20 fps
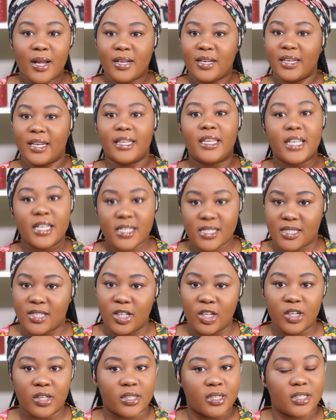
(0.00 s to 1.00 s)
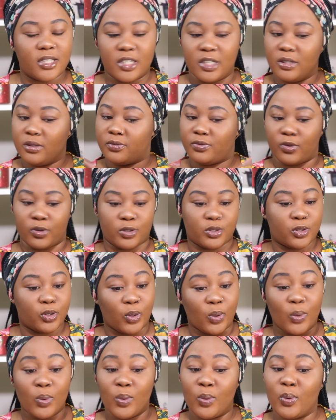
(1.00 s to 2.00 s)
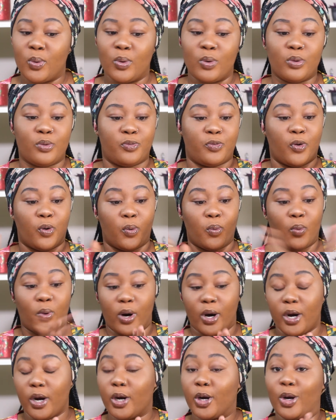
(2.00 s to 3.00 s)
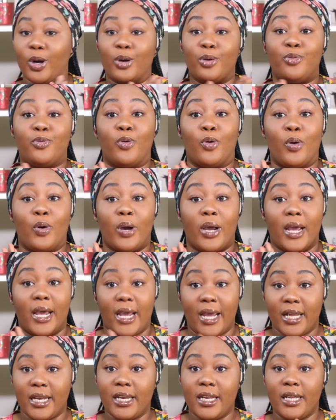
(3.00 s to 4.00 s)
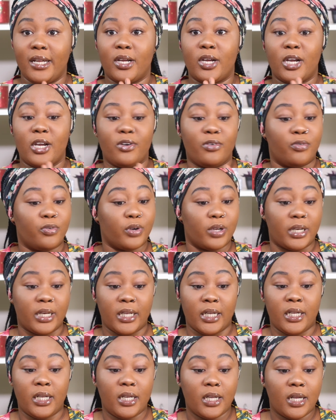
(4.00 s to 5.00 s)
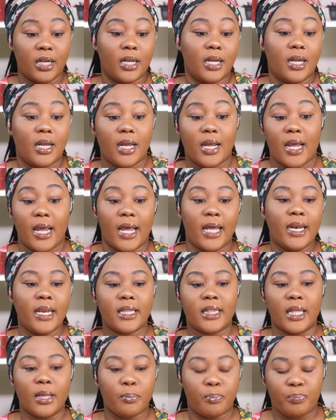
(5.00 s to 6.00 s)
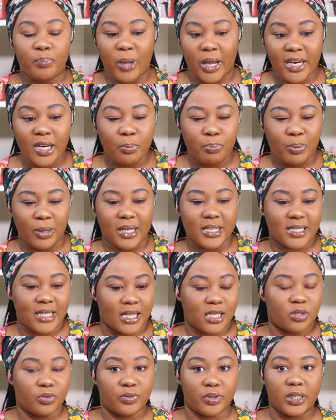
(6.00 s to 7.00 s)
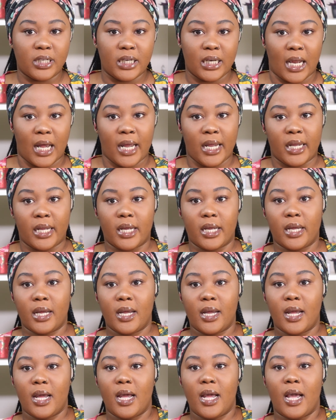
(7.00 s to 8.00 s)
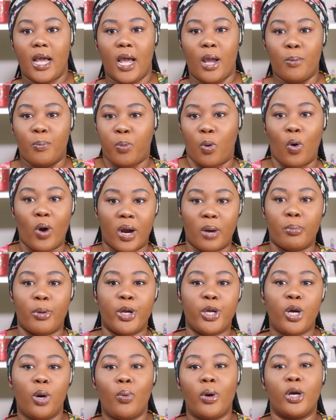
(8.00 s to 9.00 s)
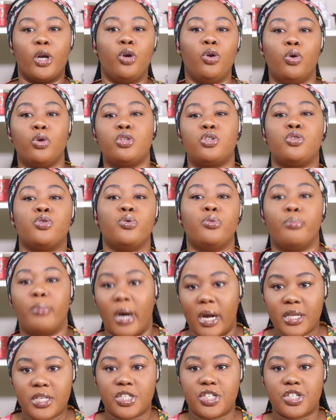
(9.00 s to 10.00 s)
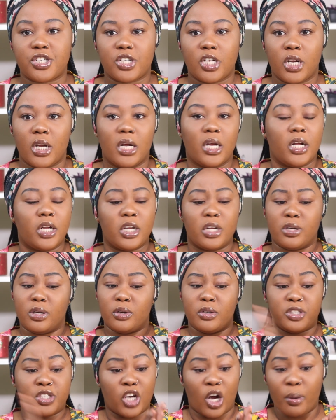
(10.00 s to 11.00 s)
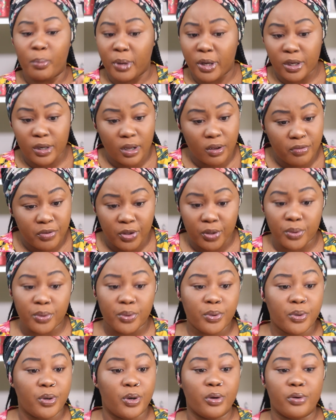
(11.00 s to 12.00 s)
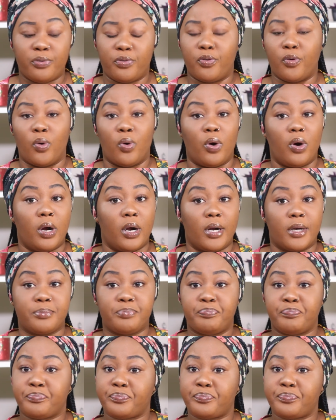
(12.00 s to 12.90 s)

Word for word: this look good for school good for work good for any really anything any place that's really like important but you don't want to look too much job interview good for